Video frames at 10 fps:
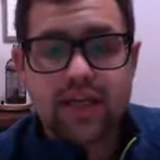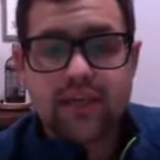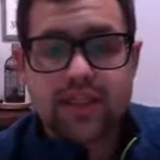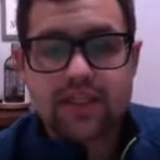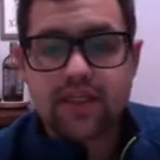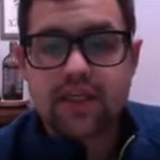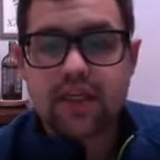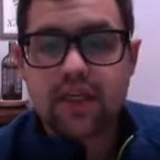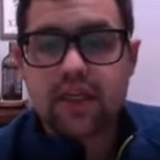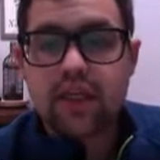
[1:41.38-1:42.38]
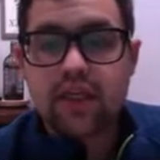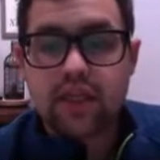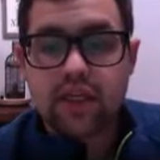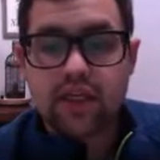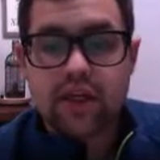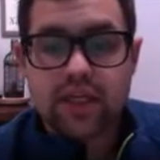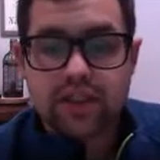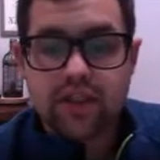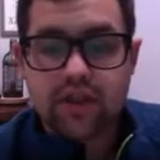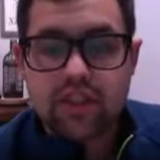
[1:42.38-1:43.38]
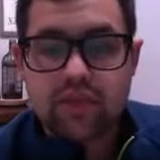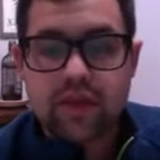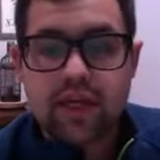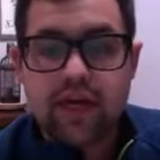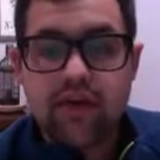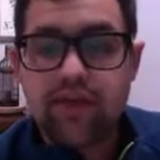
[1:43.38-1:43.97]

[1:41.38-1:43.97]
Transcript: days are here. You guys know this by now.